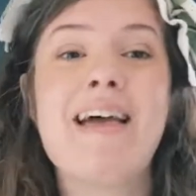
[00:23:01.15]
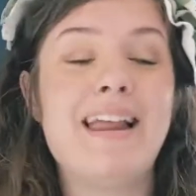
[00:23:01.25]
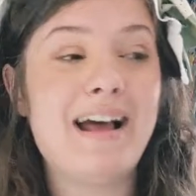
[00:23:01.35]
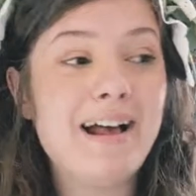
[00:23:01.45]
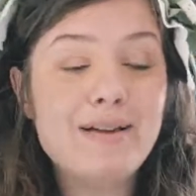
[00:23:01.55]

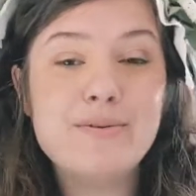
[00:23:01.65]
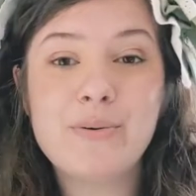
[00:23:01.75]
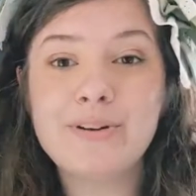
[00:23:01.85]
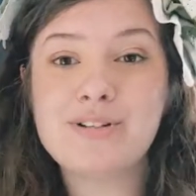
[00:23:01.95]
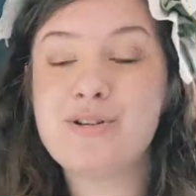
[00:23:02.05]
And I am
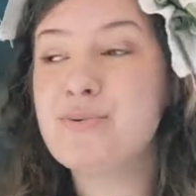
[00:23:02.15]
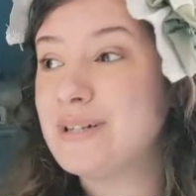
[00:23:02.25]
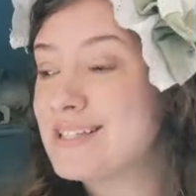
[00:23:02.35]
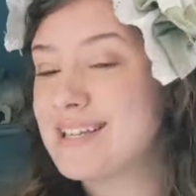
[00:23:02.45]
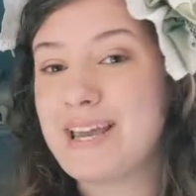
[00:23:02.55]
going to
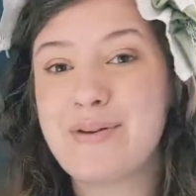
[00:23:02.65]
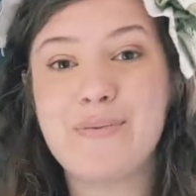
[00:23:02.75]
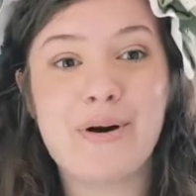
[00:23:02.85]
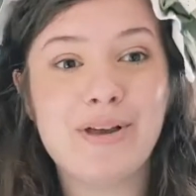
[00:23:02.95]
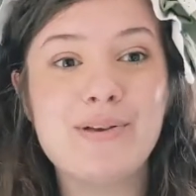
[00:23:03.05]
once
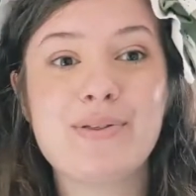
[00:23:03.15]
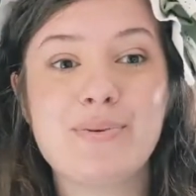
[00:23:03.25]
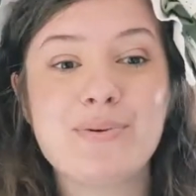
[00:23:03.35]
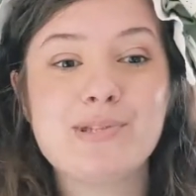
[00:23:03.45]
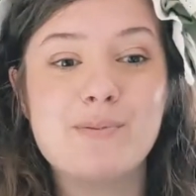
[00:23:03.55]
again walk you
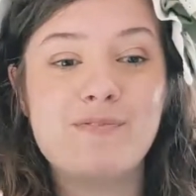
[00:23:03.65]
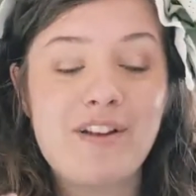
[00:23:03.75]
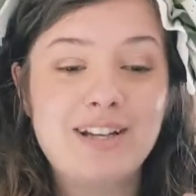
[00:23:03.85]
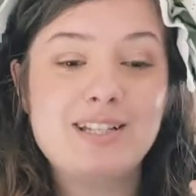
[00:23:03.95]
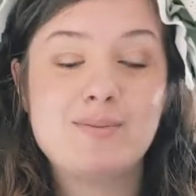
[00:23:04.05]
through some
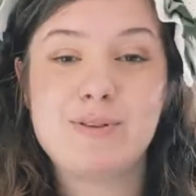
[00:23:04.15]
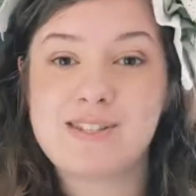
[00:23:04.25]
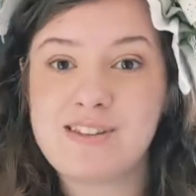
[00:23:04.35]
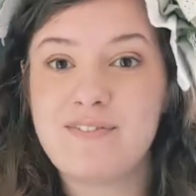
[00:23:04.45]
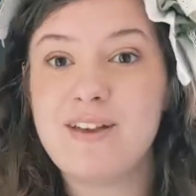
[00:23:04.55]
very
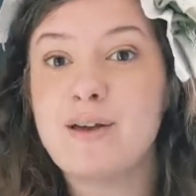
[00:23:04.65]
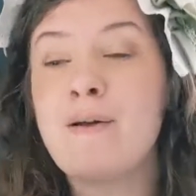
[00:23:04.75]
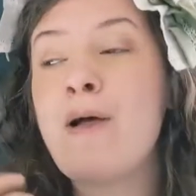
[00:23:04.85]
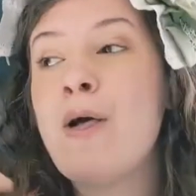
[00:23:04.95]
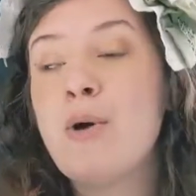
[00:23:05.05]

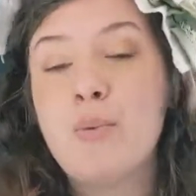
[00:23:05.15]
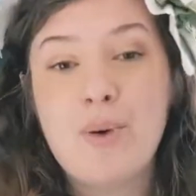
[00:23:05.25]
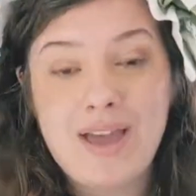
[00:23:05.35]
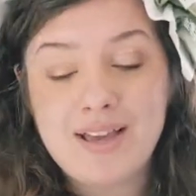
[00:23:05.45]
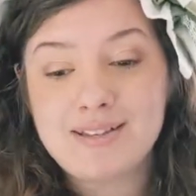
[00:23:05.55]
specific
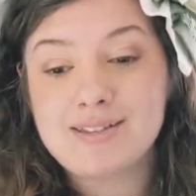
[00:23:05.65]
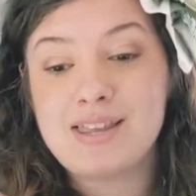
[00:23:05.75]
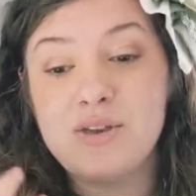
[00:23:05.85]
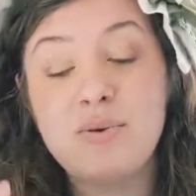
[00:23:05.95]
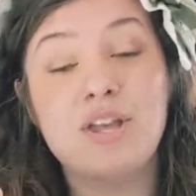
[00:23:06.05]
ways
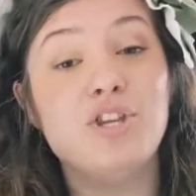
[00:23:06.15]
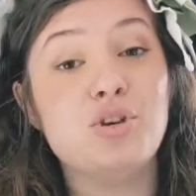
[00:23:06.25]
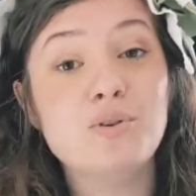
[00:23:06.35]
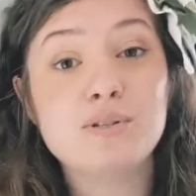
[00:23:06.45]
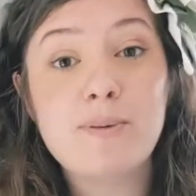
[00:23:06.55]
that you can
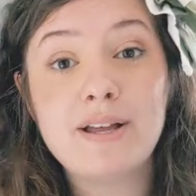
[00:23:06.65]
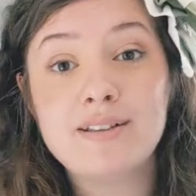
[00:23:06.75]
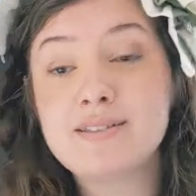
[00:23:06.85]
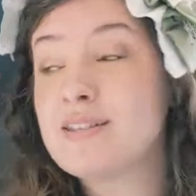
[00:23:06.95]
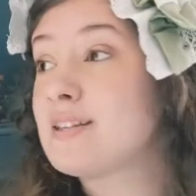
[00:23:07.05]
use
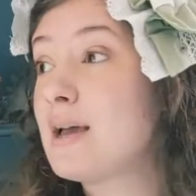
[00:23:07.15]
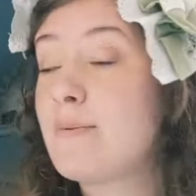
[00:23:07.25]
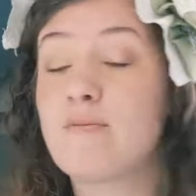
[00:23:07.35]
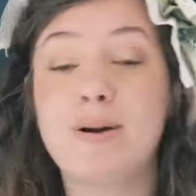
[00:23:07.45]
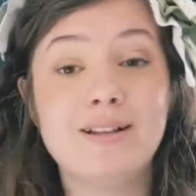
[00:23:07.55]
buttons, the
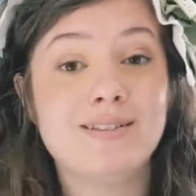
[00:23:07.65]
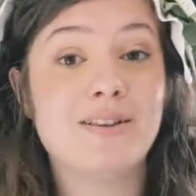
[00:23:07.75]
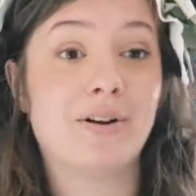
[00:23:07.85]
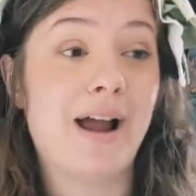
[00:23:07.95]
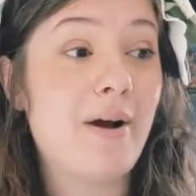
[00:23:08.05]
type of buttons
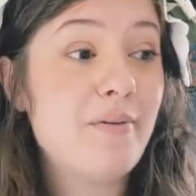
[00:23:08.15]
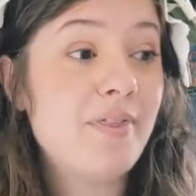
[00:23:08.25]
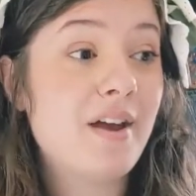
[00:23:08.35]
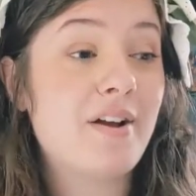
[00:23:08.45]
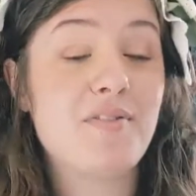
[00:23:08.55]
that are
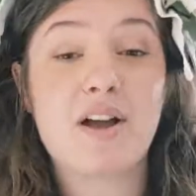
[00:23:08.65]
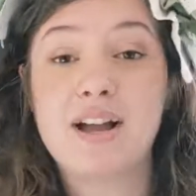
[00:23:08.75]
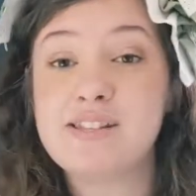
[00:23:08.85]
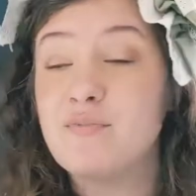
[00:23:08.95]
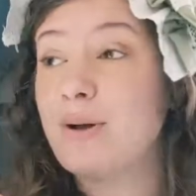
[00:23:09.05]
out there, the
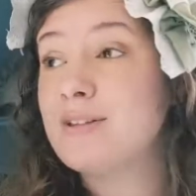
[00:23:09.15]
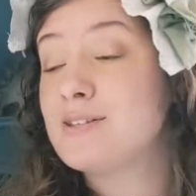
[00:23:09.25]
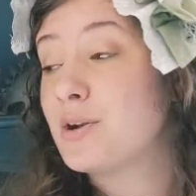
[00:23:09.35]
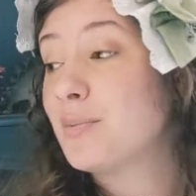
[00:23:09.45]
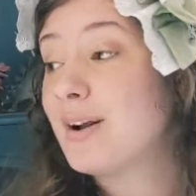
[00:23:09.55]
kinds of
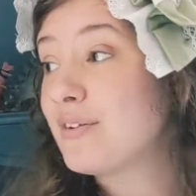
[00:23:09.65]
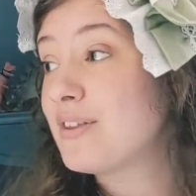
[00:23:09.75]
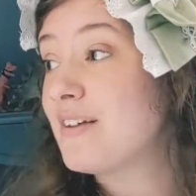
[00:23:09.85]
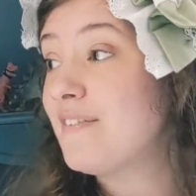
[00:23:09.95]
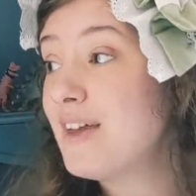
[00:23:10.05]
buttons that are
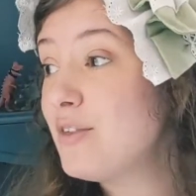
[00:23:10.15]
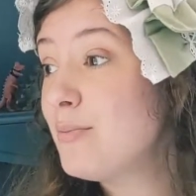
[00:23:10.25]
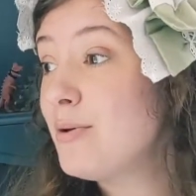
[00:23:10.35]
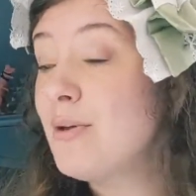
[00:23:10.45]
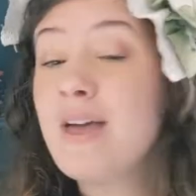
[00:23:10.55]
readily
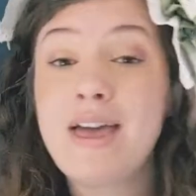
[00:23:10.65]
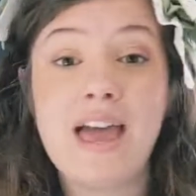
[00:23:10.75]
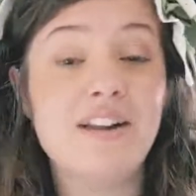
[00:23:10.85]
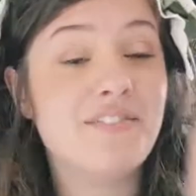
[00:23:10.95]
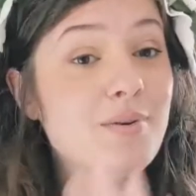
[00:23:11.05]
available,
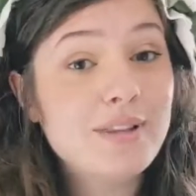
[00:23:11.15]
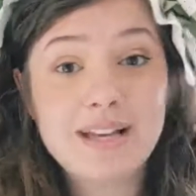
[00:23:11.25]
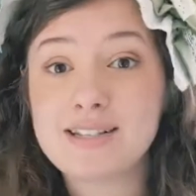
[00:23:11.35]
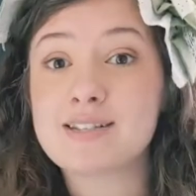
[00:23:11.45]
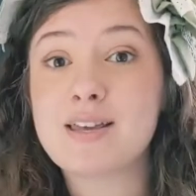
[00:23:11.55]
and if you would
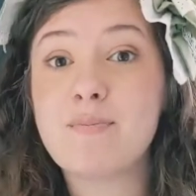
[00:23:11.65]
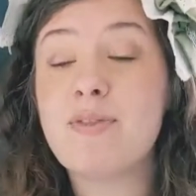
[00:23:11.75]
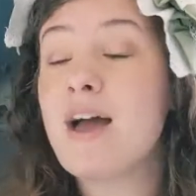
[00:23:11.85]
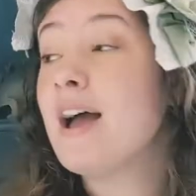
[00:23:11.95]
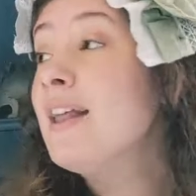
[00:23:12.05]
like to
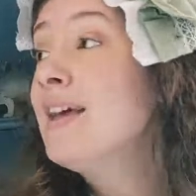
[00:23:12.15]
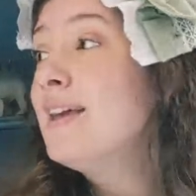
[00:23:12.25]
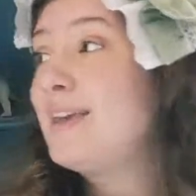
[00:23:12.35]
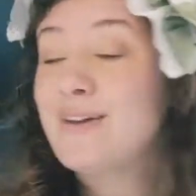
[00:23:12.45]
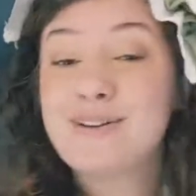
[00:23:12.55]
skip that,
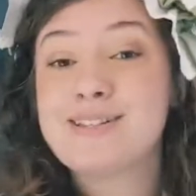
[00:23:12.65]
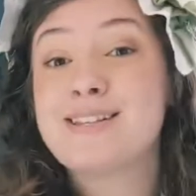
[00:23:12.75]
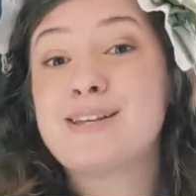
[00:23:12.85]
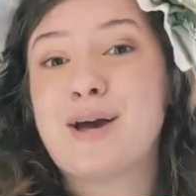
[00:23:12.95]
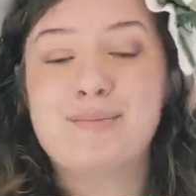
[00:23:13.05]
here is
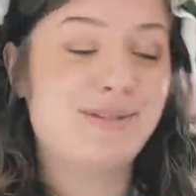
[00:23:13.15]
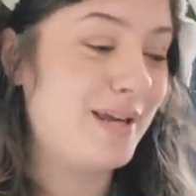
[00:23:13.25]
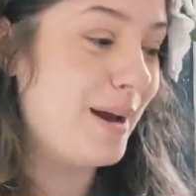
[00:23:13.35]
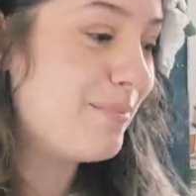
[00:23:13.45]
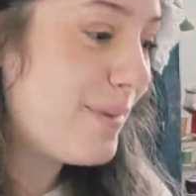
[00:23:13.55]
the
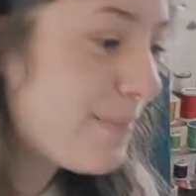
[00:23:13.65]
timestamp.